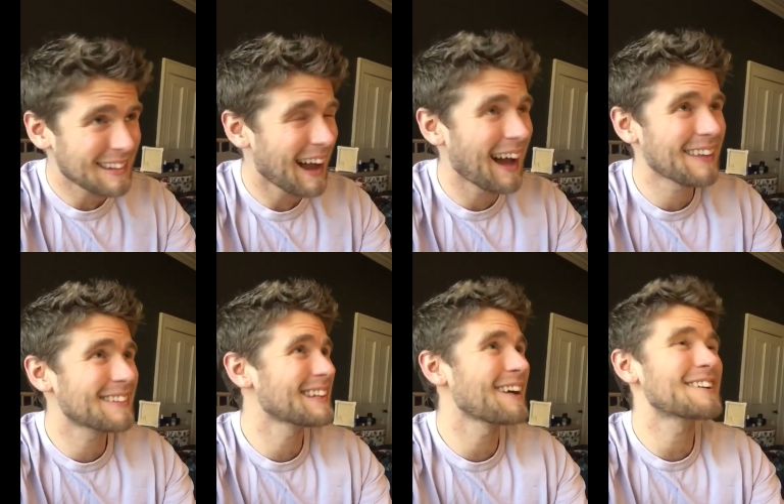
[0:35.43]

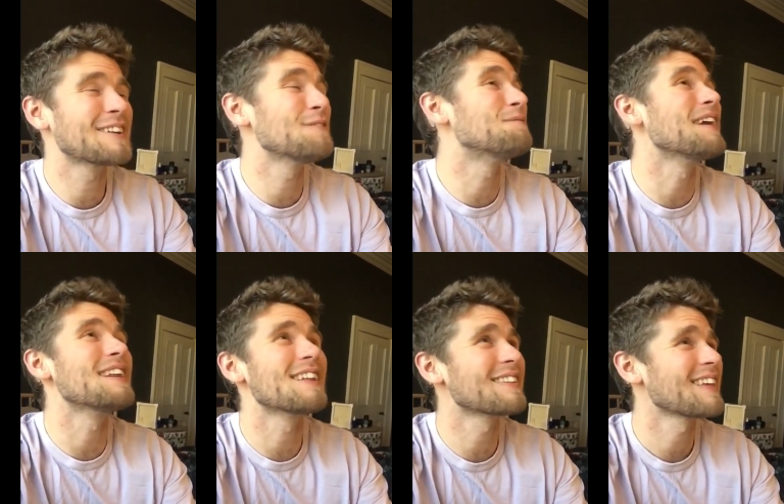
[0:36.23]
cast it out to
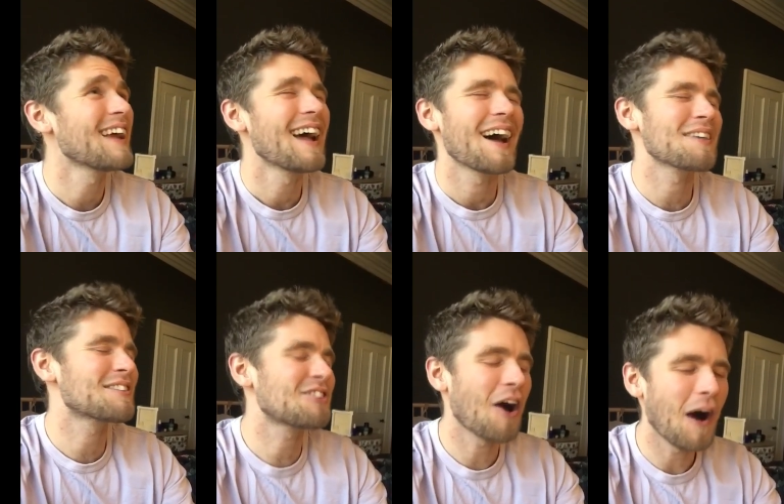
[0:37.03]
Venus, as
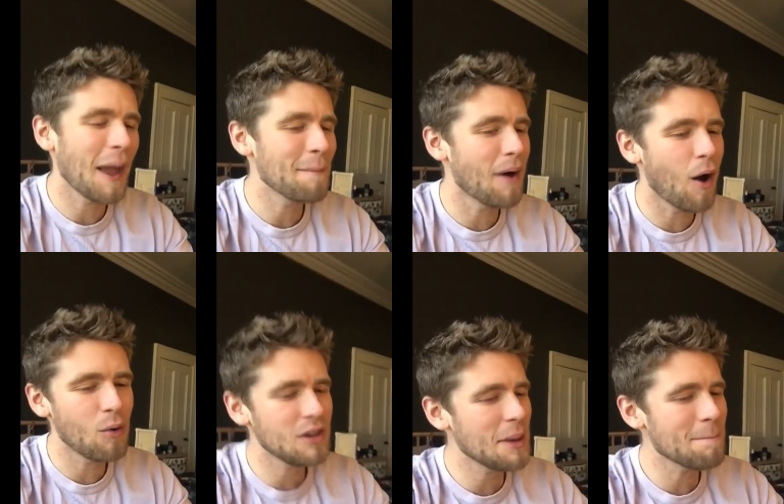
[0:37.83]
time
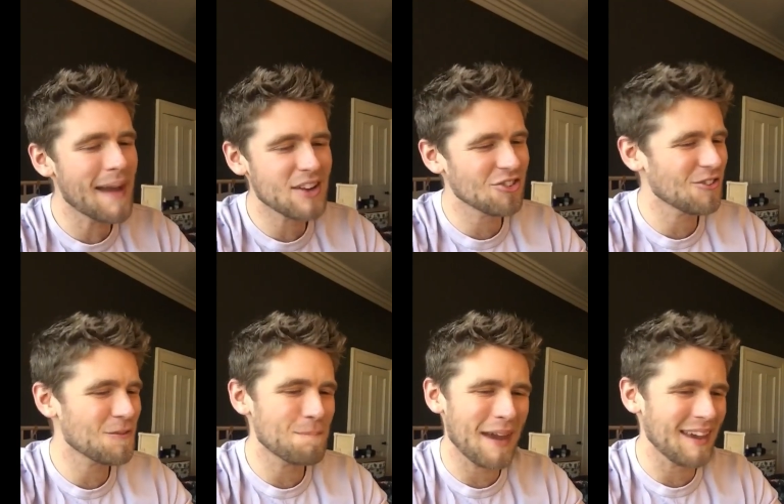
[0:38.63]
only measures
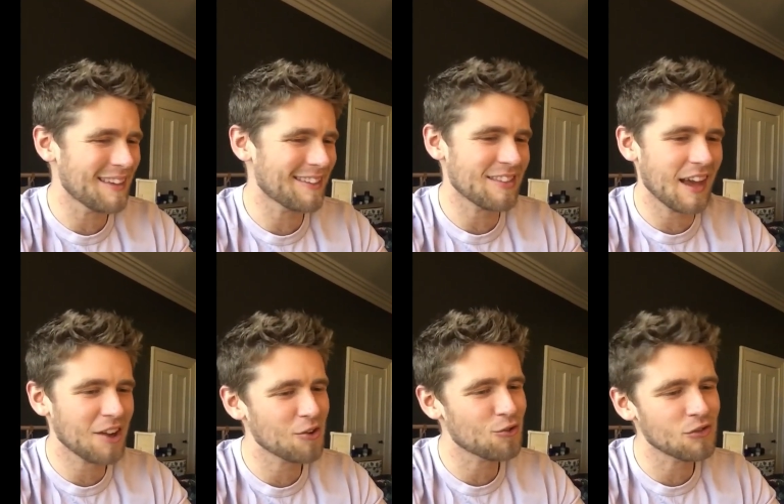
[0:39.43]
space that
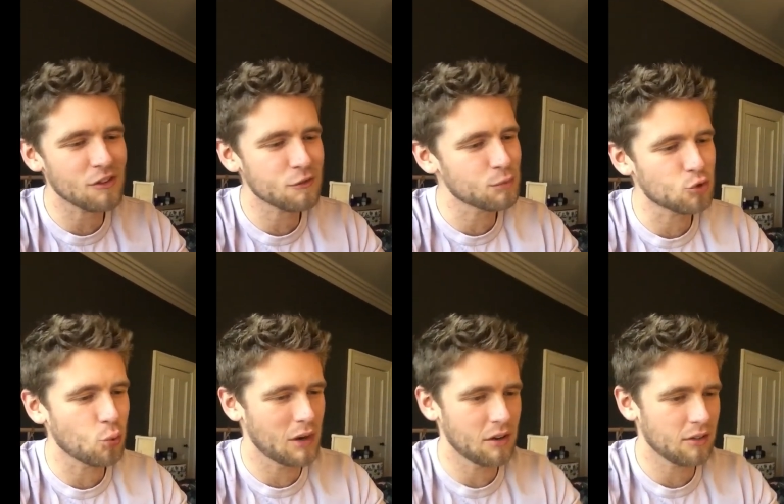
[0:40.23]
can drift
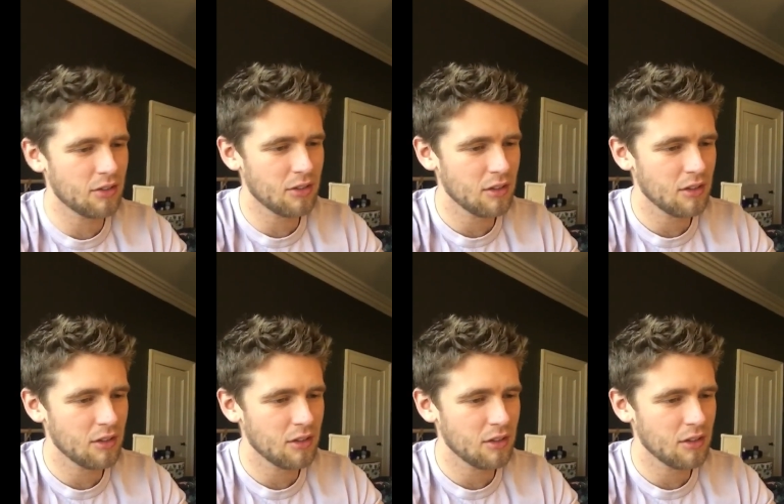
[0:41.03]
between us.